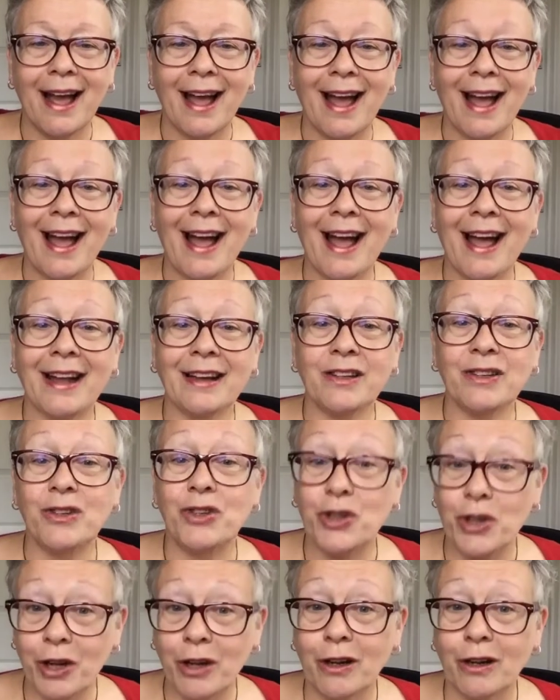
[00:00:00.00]
and
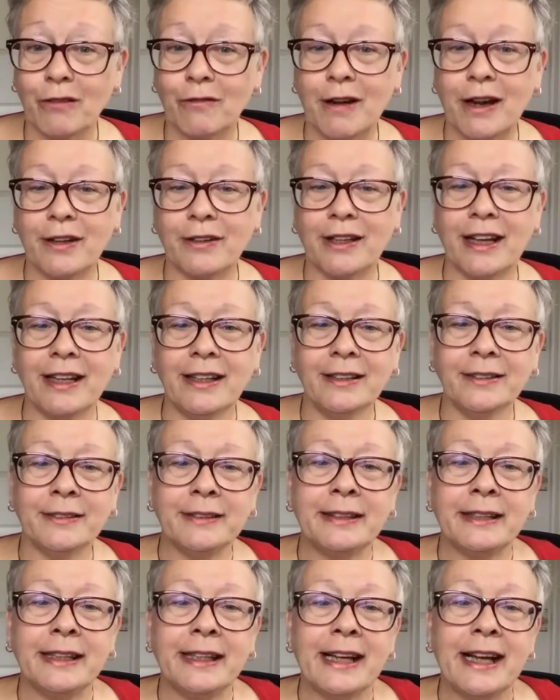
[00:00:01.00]
journal around that.
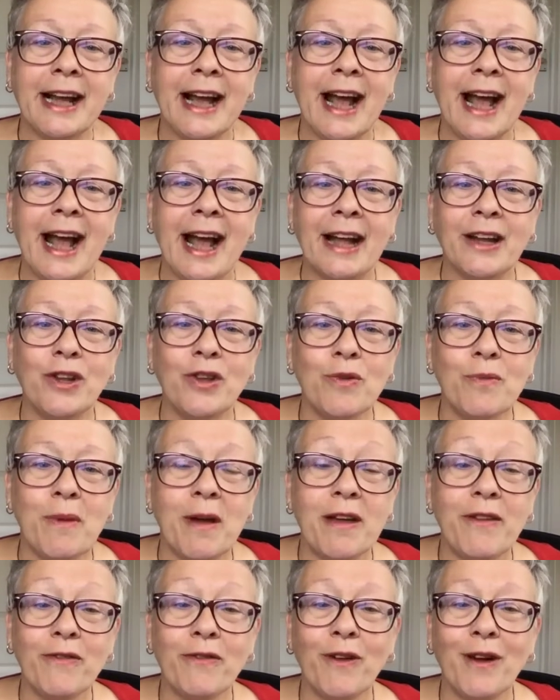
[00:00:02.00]
And you
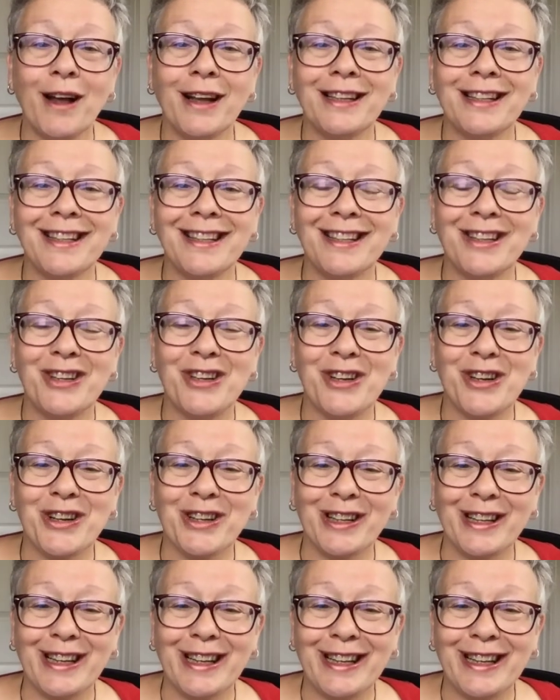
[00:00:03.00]
may find in the
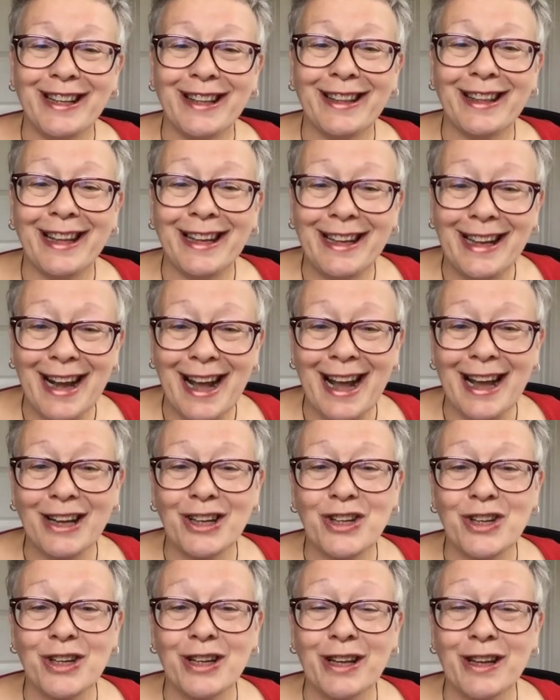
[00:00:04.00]
journaling that it
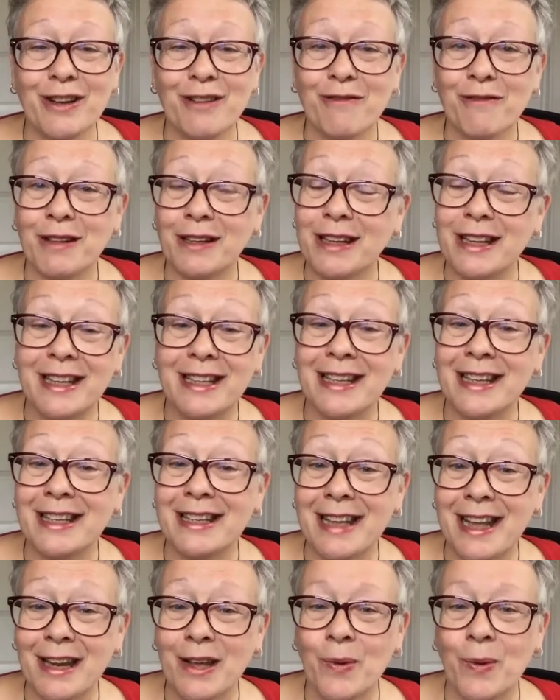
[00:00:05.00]
actually
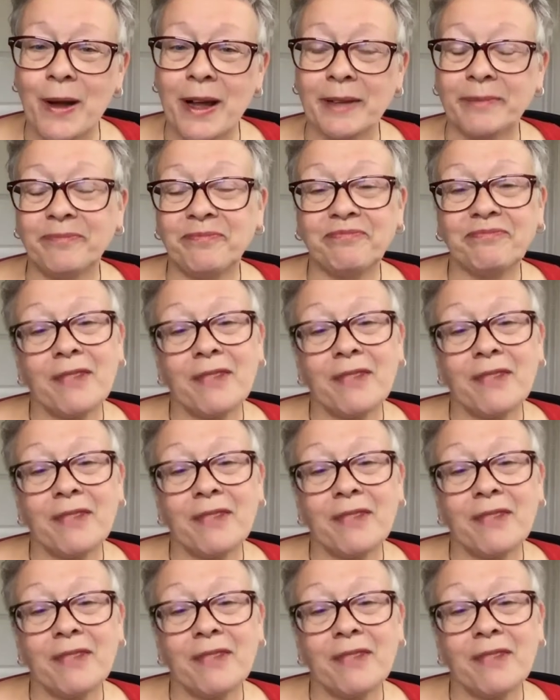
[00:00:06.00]
releases anyway.